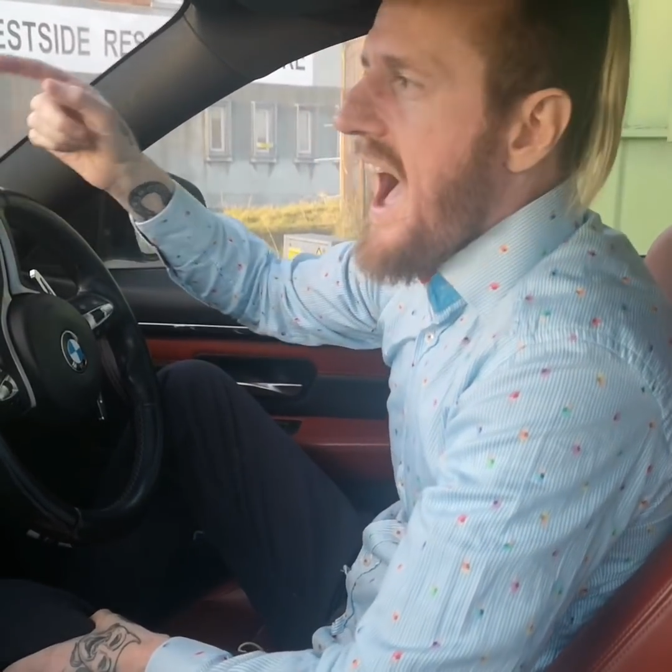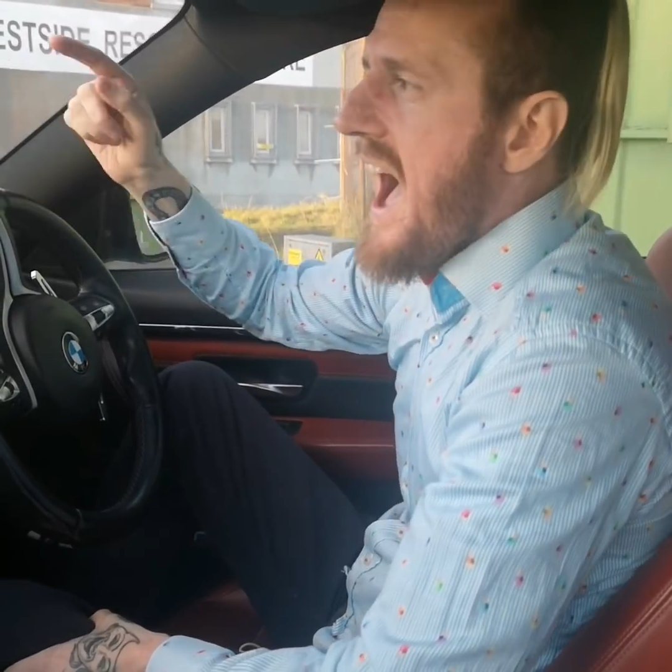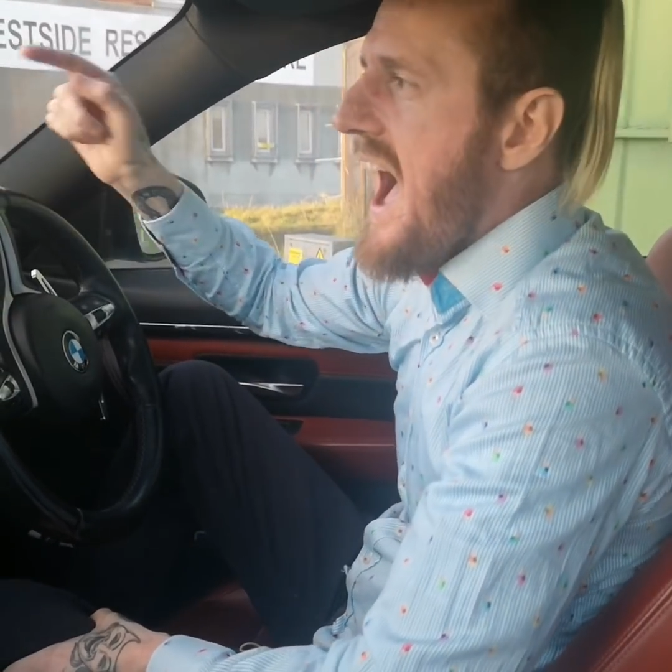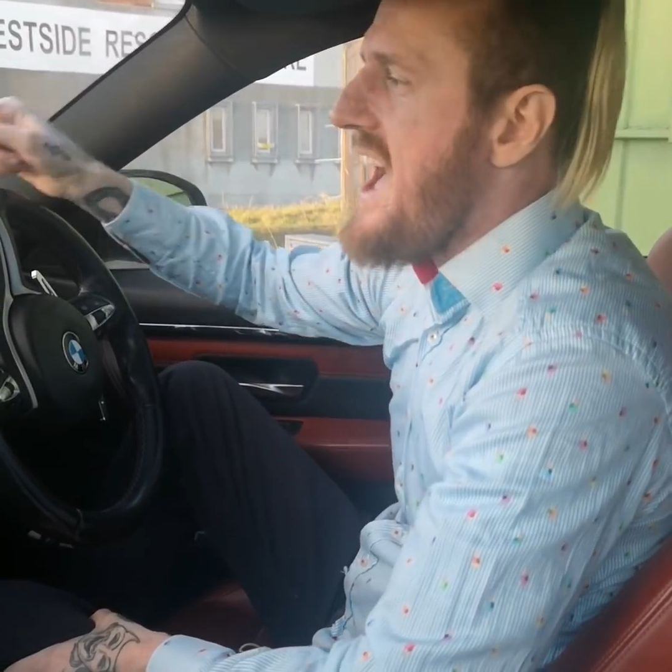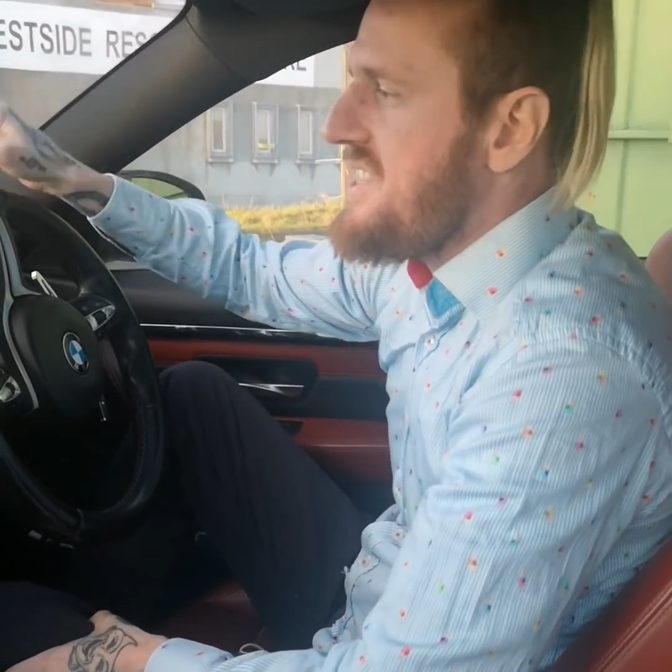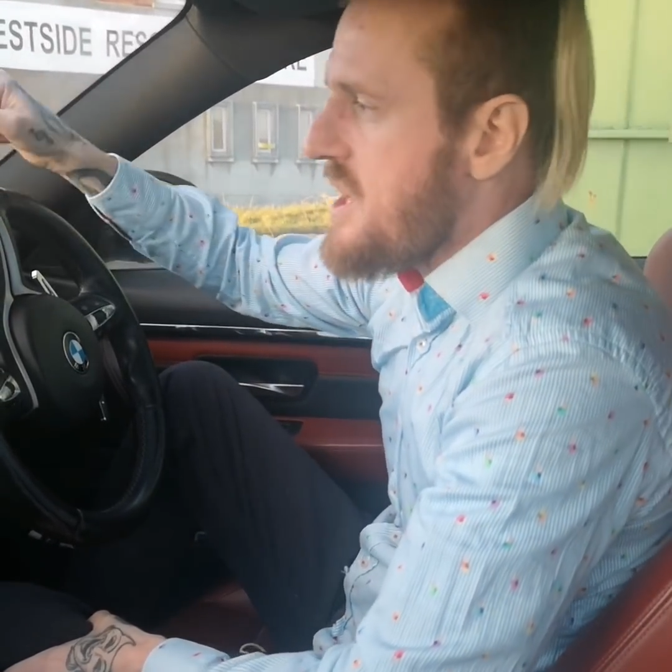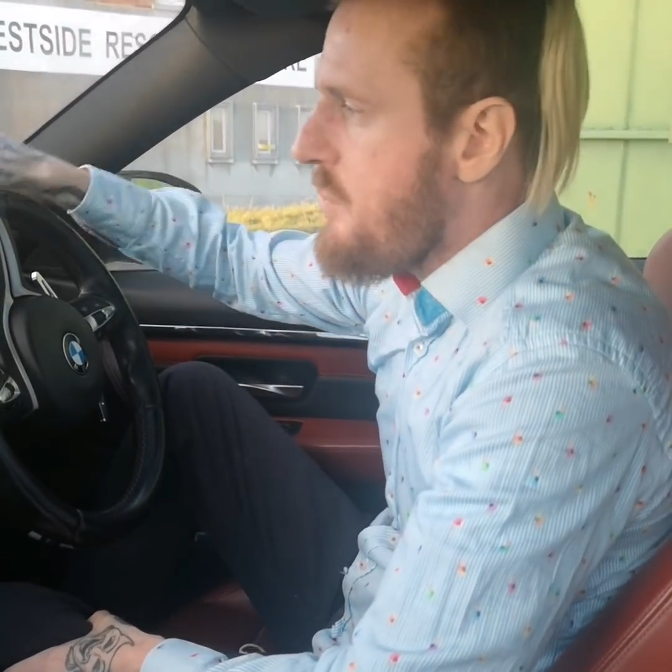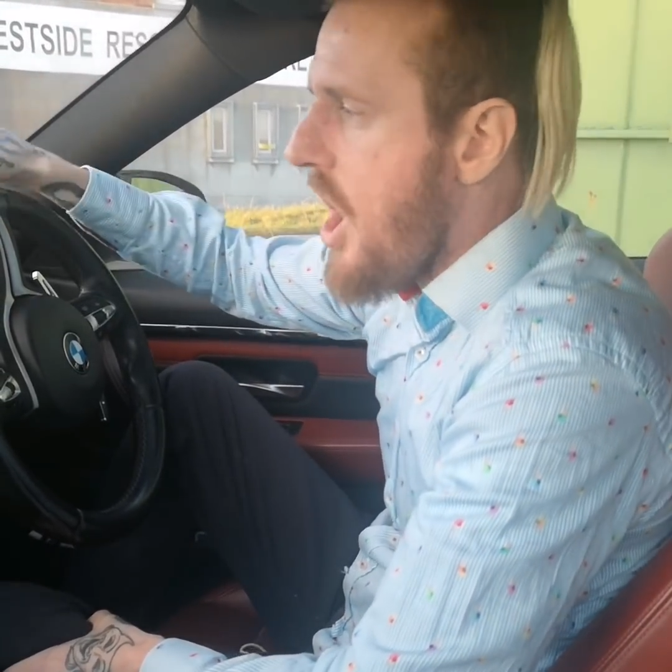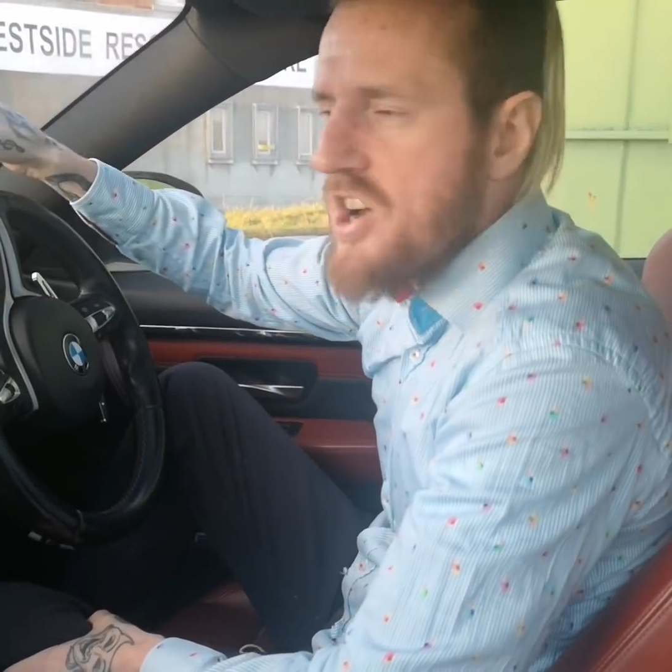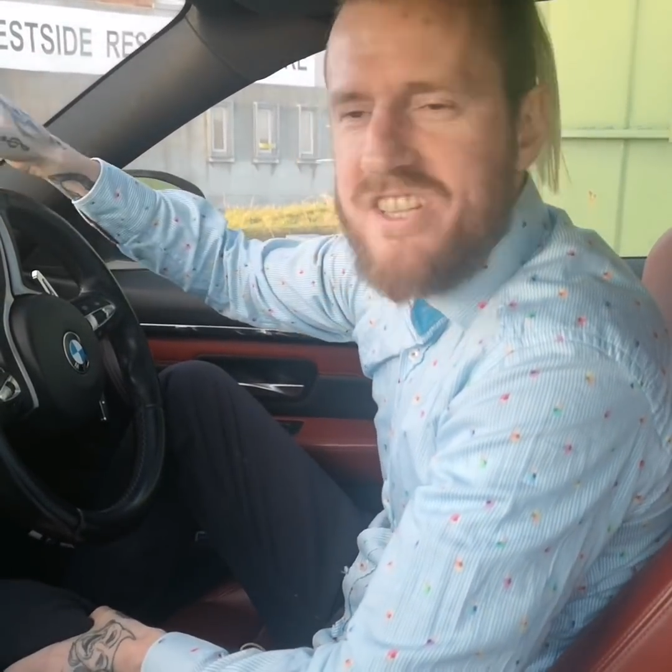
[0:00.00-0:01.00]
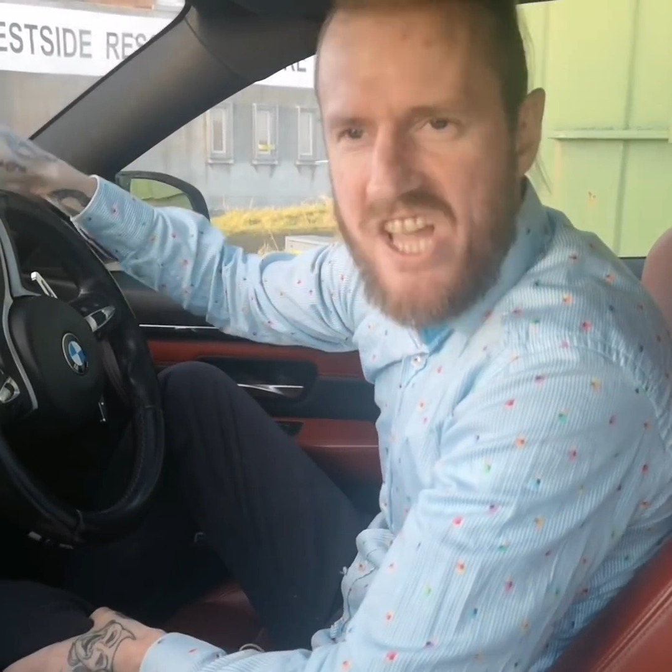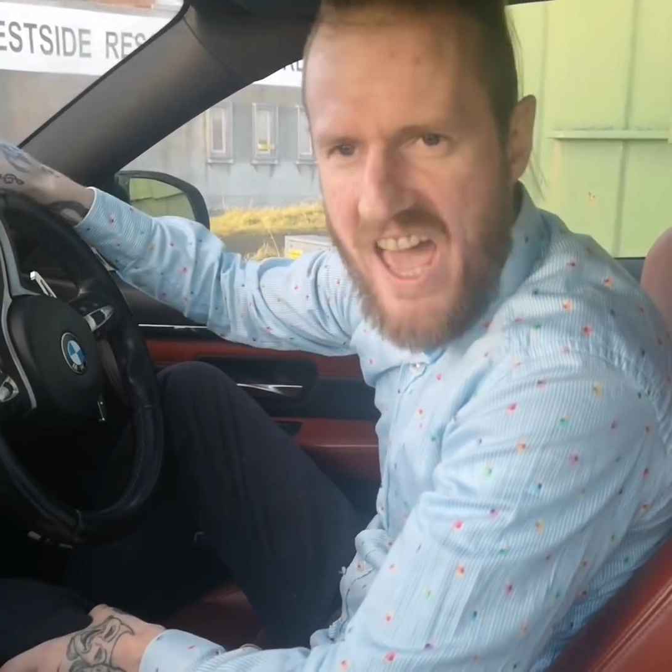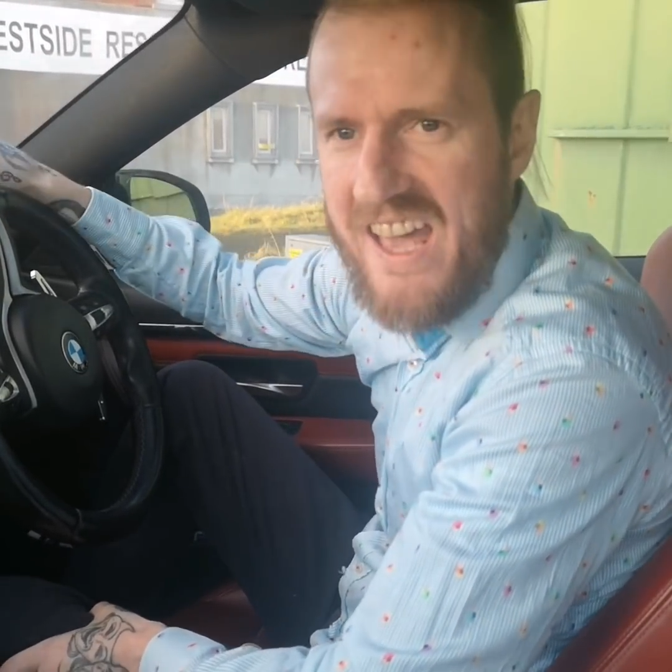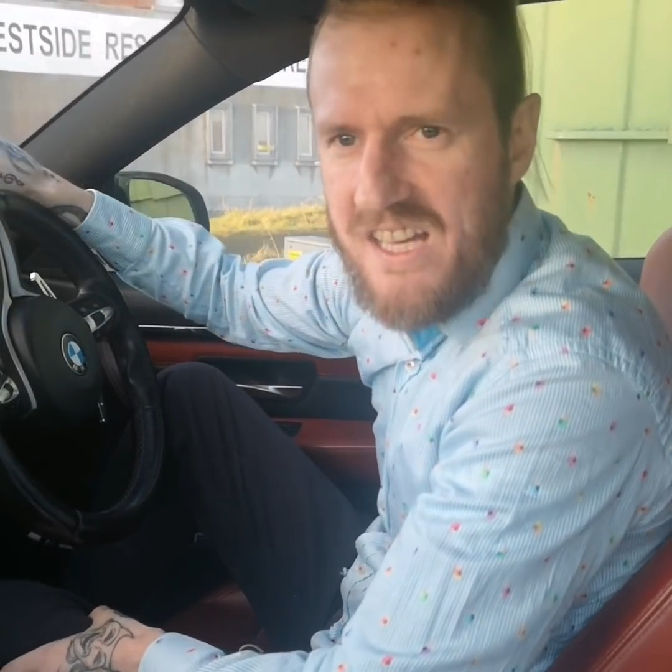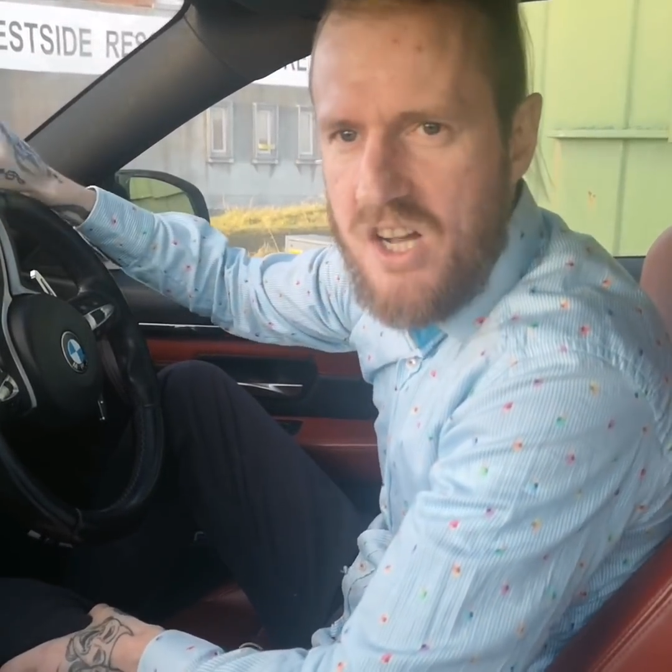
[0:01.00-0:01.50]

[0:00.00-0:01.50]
And the word thing